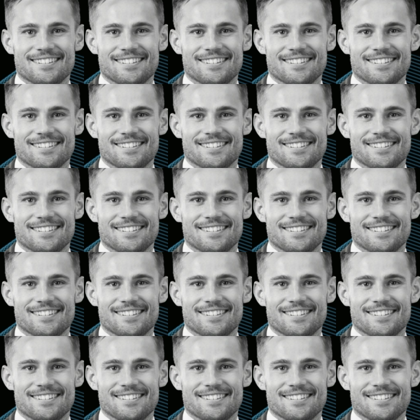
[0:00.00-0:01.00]

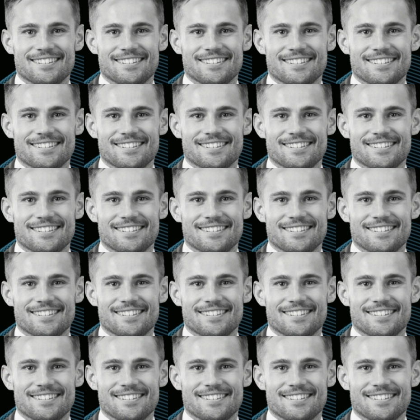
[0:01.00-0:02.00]

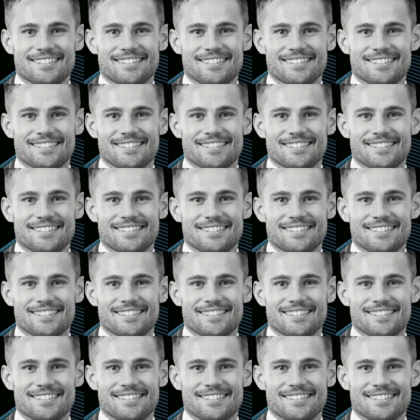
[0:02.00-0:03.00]

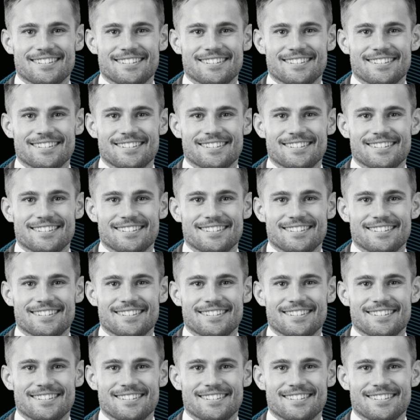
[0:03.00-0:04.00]

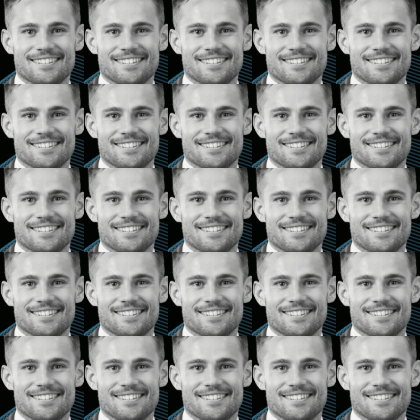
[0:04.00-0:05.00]

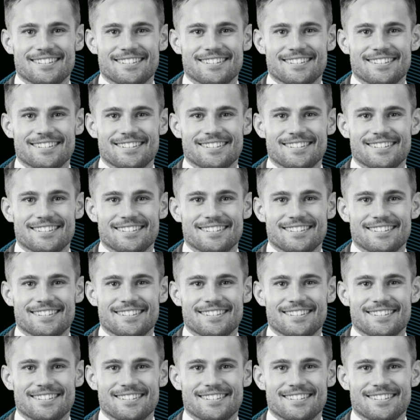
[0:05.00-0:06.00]

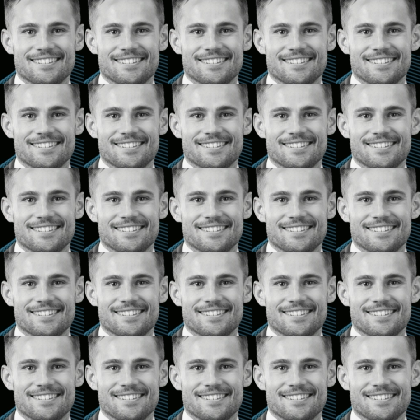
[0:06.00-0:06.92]
(no lip movement)